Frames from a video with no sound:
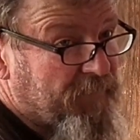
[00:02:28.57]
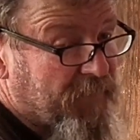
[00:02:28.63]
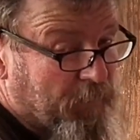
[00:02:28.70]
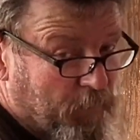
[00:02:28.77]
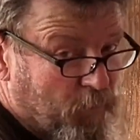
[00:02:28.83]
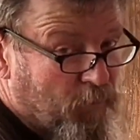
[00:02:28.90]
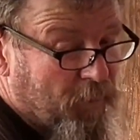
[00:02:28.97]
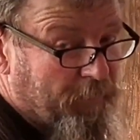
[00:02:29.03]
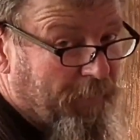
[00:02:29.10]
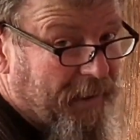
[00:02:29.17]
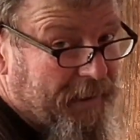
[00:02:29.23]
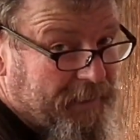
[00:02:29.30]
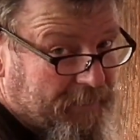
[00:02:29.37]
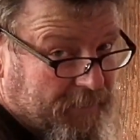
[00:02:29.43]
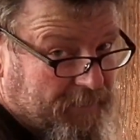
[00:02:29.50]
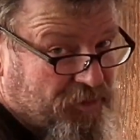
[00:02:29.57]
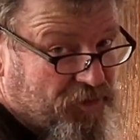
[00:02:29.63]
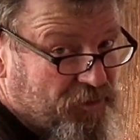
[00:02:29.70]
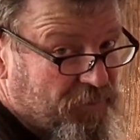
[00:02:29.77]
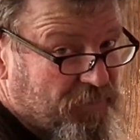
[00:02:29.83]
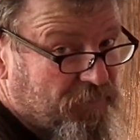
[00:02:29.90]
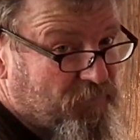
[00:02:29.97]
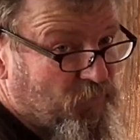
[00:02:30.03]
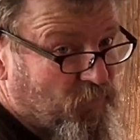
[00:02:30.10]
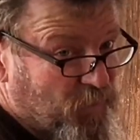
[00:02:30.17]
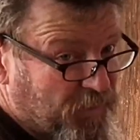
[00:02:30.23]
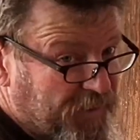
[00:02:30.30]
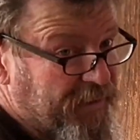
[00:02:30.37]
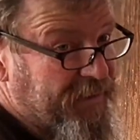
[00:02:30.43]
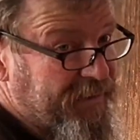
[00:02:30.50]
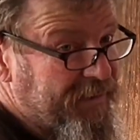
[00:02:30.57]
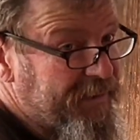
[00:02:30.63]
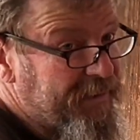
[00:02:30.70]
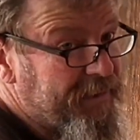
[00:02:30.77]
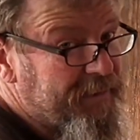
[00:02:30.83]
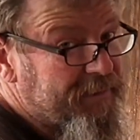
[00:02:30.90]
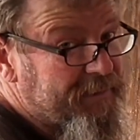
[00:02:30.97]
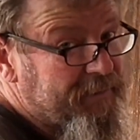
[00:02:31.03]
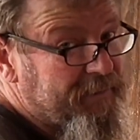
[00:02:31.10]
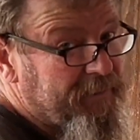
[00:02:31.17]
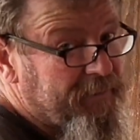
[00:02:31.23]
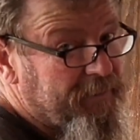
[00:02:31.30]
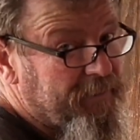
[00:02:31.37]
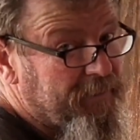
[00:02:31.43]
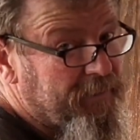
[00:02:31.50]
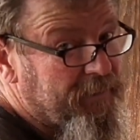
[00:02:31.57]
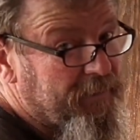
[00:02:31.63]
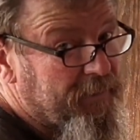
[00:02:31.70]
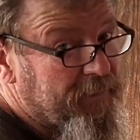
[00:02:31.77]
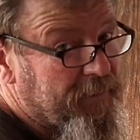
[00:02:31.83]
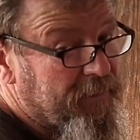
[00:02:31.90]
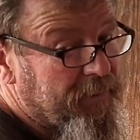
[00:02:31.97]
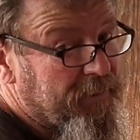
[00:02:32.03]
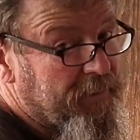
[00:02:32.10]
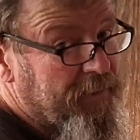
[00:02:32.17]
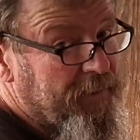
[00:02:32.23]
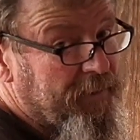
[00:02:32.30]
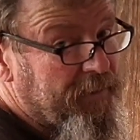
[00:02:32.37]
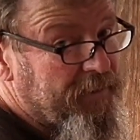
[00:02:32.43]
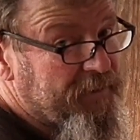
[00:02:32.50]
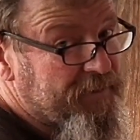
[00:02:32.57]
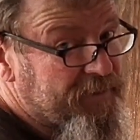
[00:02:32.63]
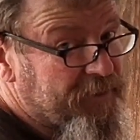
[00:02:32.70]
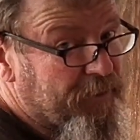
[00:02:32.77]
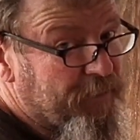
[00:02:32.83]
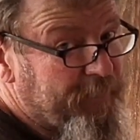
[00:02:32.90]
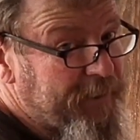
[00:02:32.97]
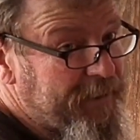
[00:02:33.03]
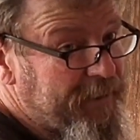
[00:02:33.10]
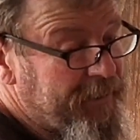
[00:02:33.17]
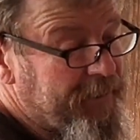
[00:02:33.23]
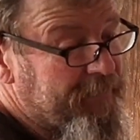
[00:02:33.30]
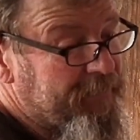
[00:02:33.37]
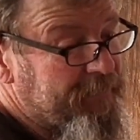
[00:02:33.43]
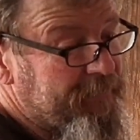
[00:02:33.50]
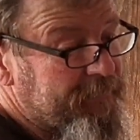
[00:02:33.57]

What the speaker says: the more bite that you can get is going to be